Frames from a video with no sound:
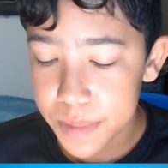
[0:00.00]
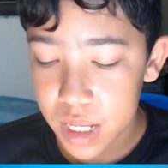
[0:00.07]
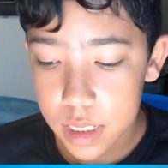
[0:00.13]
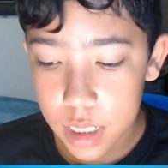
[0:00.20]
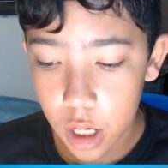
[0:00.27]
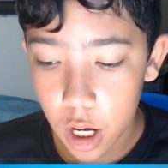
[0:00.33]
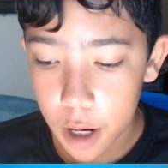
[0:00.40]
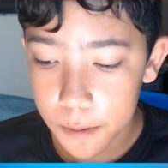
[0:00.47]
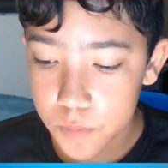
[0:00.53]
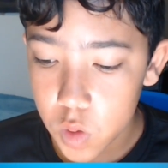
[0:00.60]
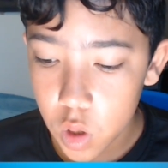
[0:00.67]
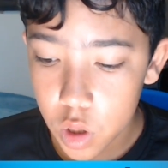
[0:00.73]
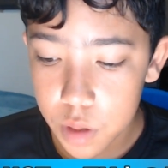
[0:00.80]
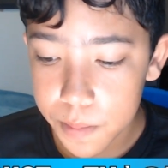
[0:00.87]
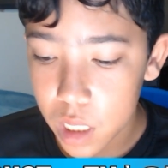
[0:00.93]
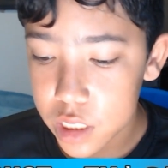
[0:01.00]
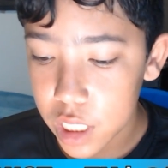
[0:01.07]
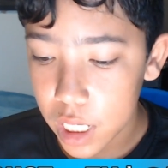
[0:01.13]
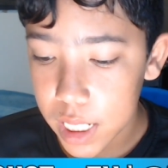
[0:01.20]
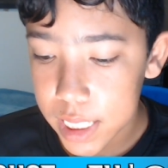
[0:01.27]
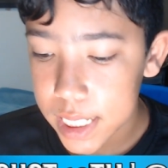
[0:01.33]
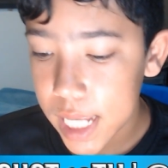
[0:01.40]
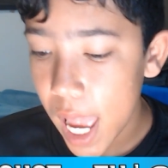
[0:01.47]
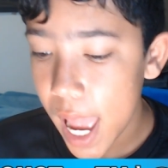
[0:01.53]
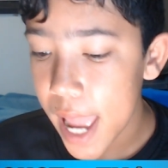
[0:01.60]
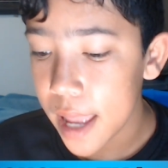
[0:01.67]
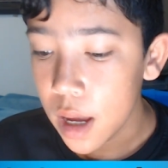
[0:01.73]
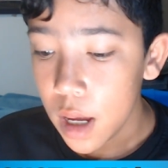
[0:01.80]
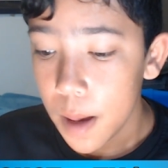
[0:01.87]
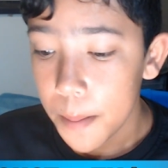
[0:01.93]
So not much I can
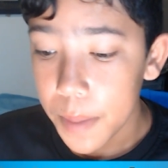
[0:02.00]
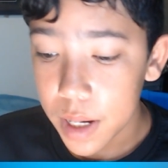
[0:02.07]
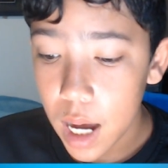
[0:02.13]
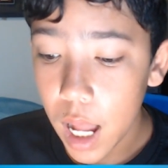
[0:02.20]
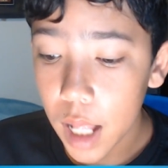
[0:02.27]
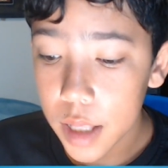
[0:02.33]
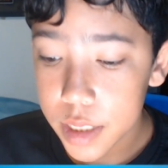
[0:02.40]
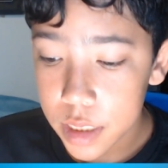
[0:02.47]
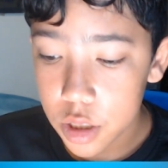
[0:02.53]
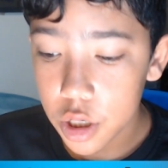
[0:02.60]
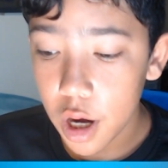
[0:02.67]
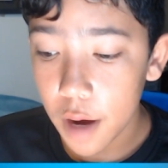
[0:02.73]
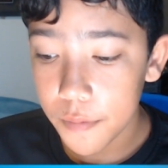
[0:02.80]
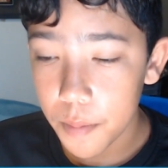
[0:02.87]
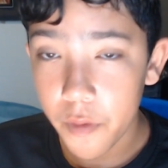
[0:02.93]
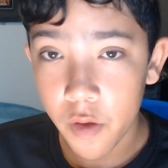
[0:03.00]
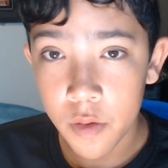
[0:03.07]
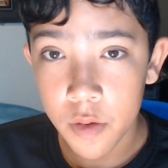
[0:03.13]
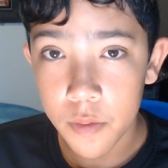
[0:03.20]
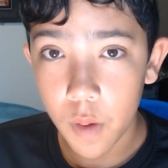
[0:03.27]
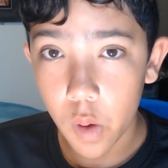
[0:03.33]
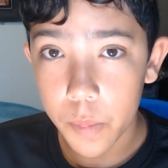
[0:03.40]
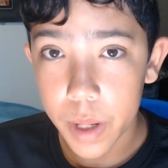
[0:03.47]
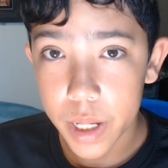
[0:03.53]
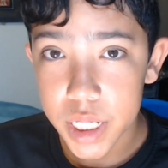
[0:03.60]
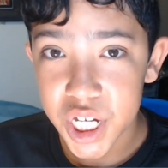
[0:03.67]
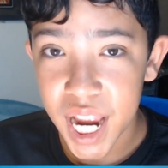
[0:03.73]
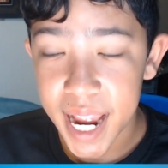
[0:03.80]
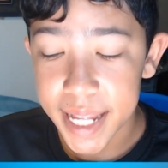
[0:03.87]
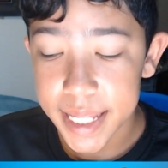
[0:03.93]
say, but Carlton do have a very, very big
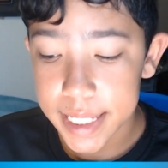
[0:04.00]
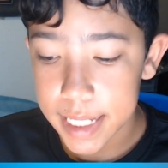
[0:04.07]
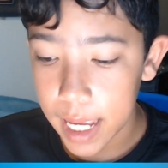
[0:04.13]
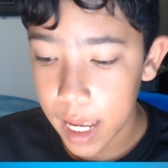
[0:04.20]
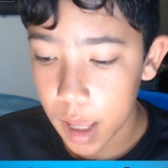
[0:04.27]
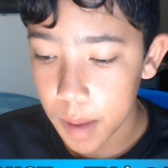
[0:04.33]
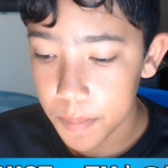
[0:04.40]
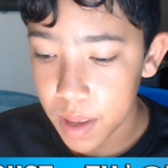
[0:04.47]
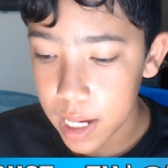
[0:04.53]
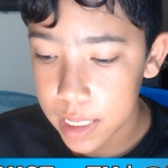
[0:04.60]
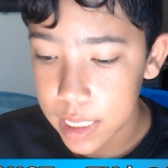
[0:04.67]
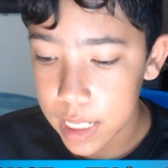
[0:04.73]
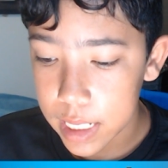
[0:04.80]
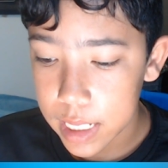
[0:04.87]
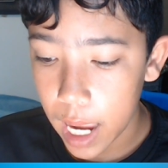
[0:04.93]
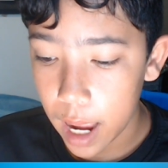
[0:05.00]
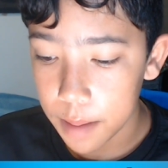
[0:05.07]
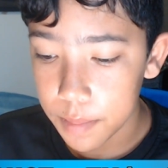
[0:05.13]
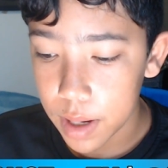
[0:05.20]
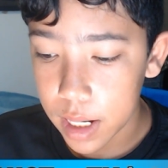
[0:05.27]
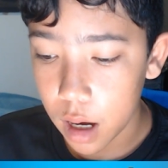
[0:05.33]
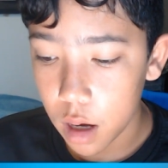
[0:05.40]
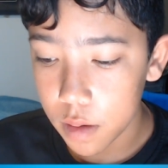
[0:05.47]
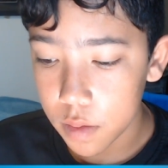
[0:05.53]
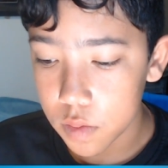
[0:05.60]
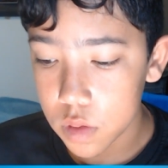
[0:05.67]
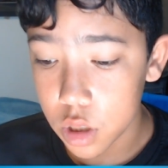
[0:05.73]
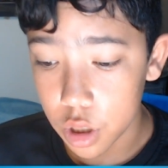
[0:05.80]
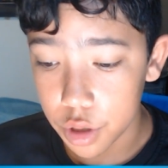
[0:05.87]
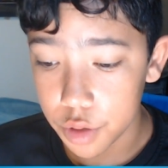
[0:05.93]
chance in this game, and I
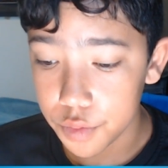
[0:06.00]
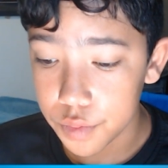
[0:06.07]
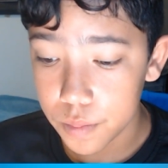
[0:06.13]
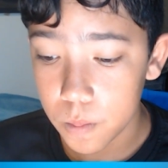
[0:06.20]
do